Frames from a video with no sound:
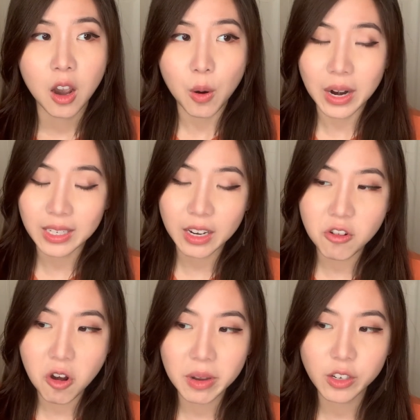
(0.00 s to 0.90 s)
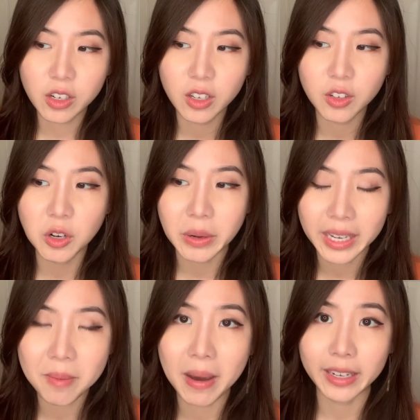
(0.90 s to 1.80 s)
When I say knowing Jesus, knowing
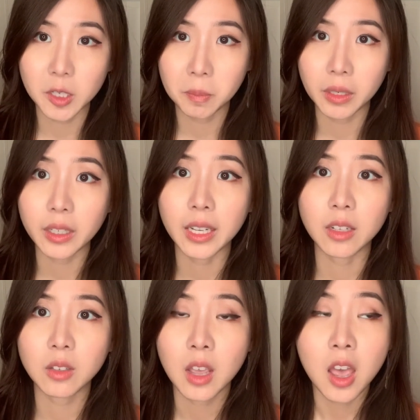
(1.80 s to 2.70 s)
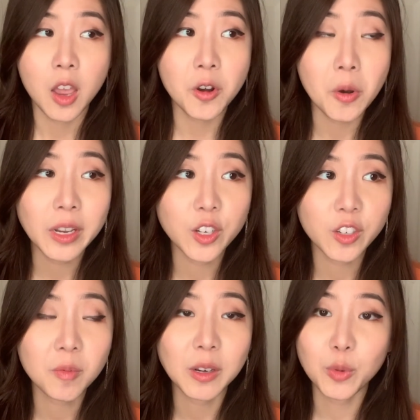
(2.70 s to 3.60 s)
Him by experience, knowing
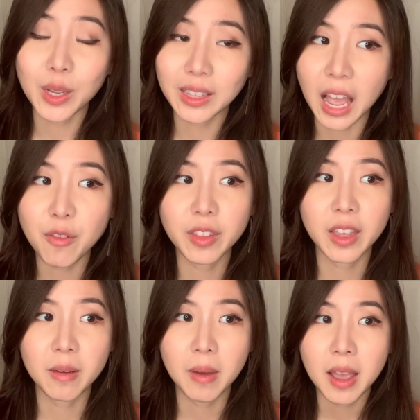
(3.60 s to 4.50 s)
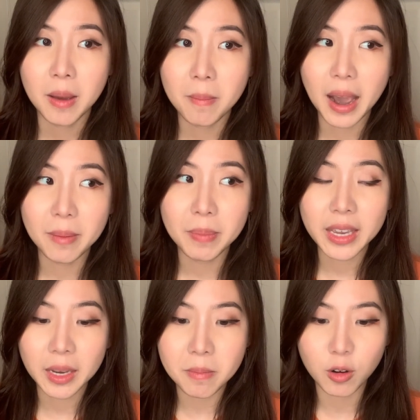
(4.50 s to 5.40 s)
Jesus by doing life with Him, by
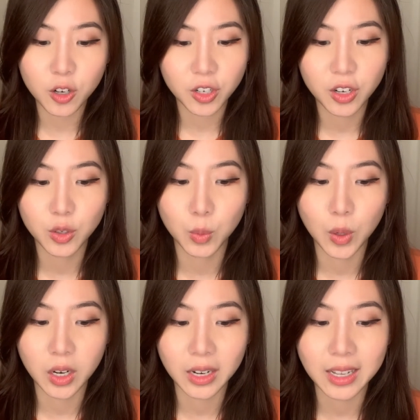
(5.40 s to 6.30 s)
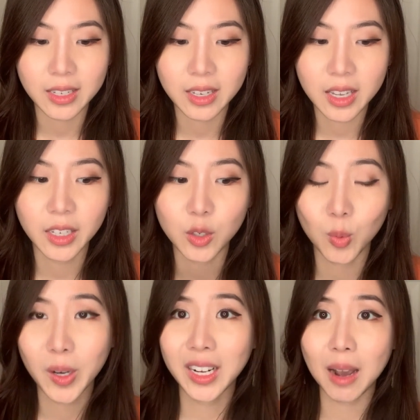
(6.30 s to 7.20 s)
being immersed in His word and seeing His
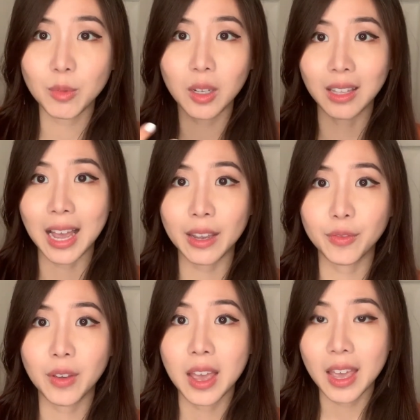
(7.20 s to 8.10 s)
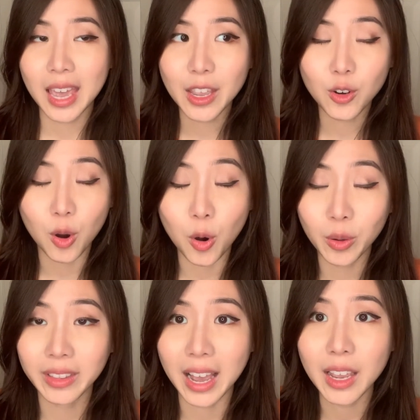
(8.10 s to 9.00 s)
word come to life in your
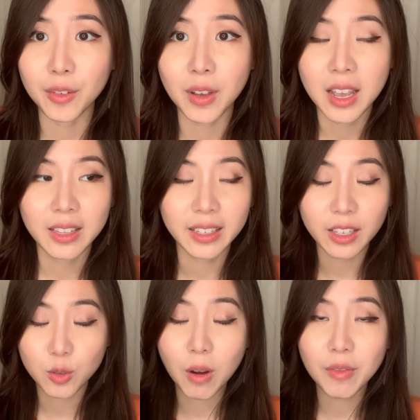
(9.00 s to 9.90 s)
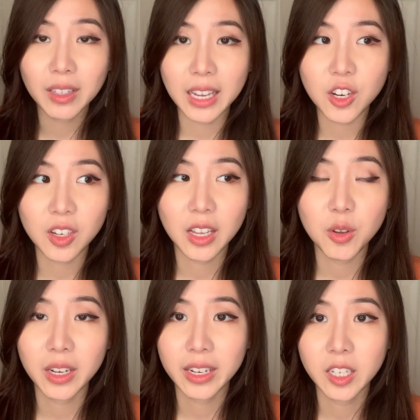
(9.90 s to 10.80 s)
own life, like this revelation that
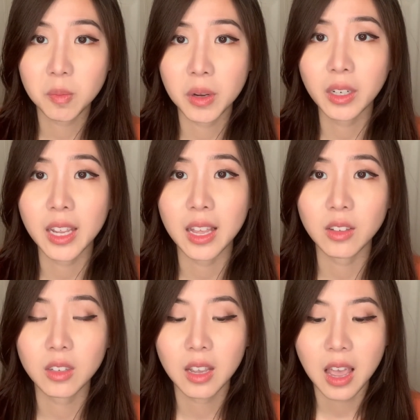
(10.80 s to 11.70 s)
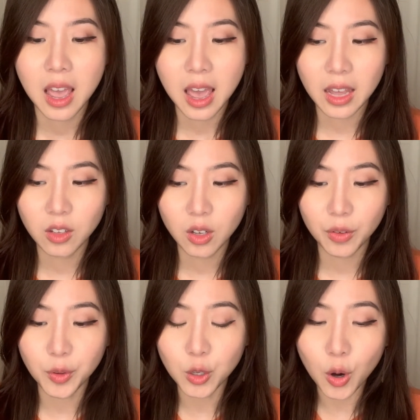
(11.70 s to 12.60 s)
you can experience. And so
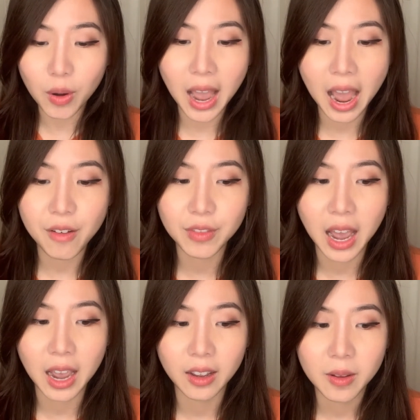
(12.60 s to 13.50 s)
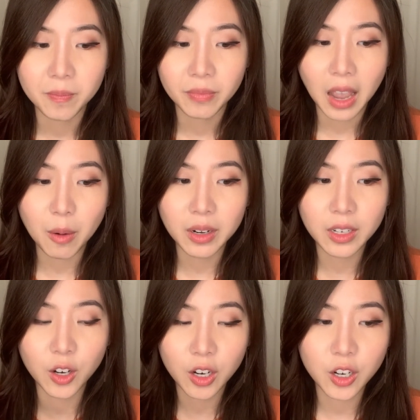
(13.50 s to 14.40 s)
if you don't have that, I would
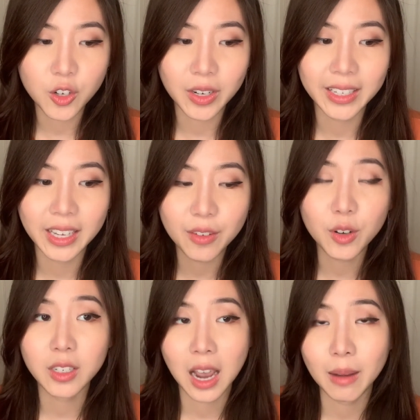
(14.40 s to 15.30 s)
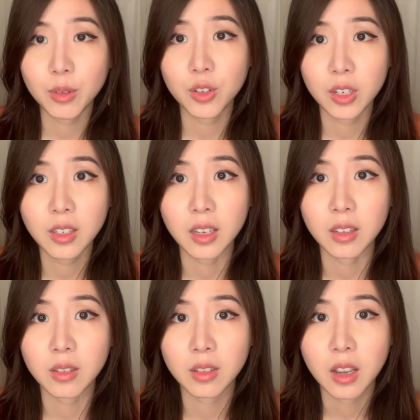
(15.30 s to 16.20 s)
encourage you to give your time to
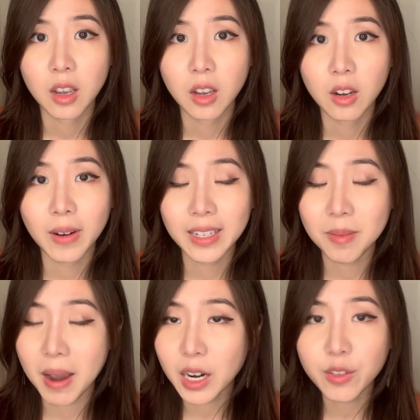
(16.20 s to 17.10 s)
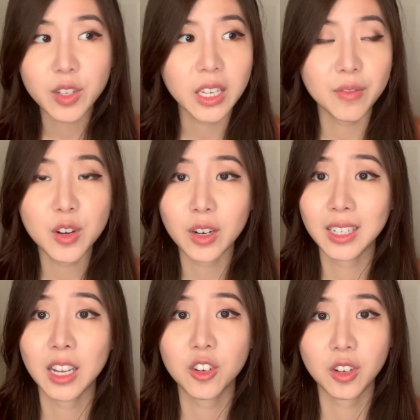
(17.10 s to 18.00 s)
Jesus, right? It's a matter of just giving your
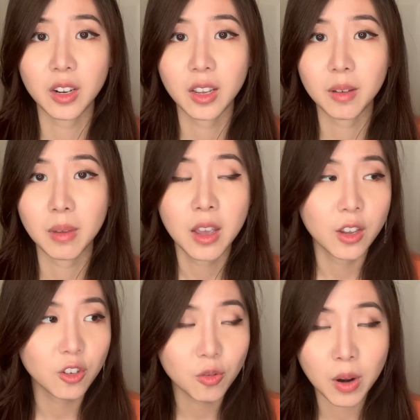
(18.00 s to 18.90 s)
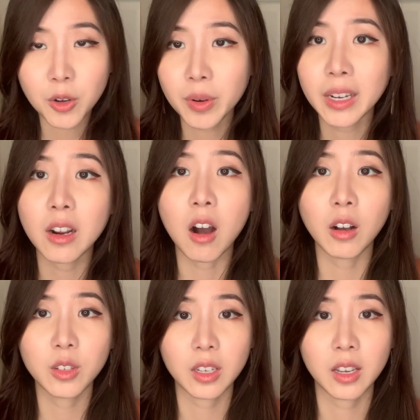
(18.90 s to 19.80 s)
attention to Him, surrendering it
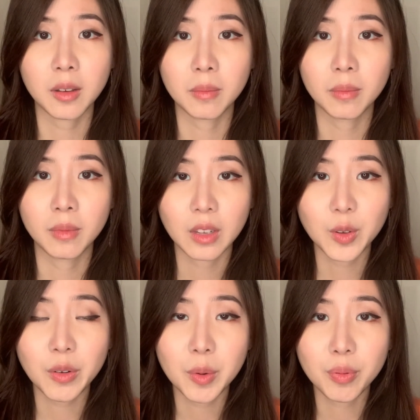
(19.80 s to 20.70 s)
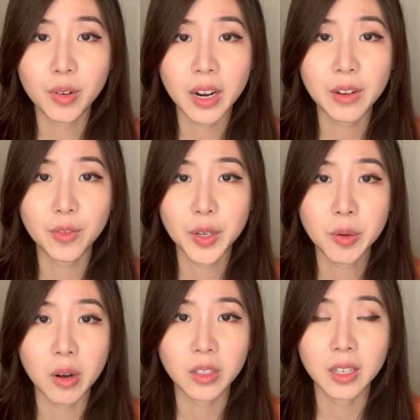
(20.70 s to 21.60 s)
all to Him. So I want to pray for
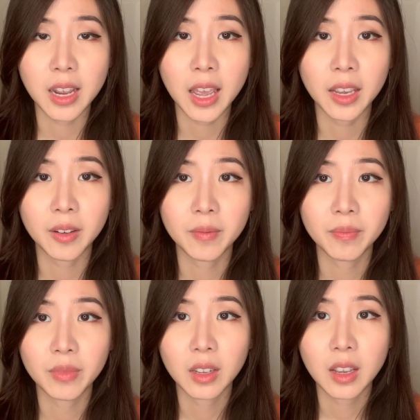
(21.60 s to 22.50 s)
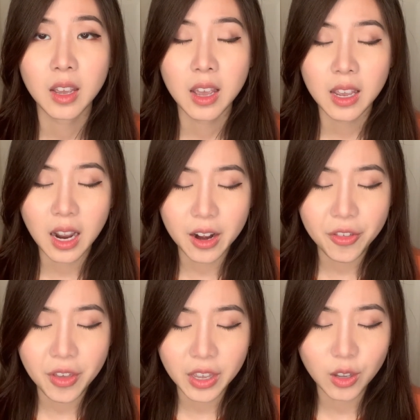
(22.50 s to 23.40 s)
you all today. God, I
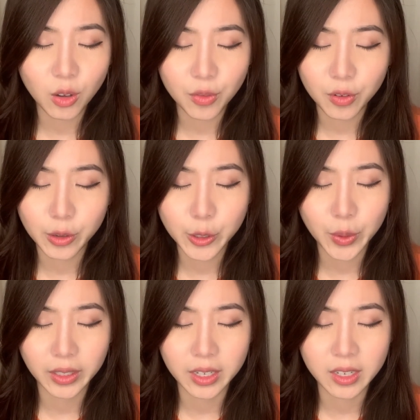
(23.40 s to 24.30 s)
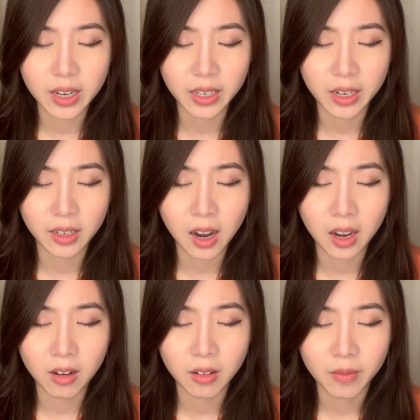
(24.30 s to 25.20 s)
thank you, Lord, for those who are listening in,
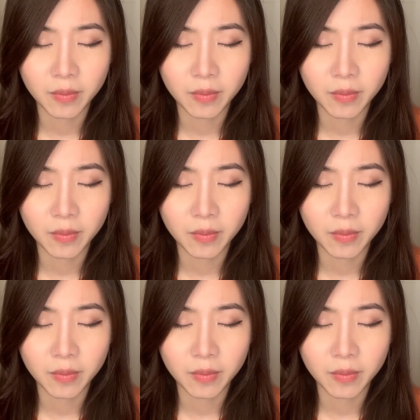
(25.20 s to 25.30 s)
God.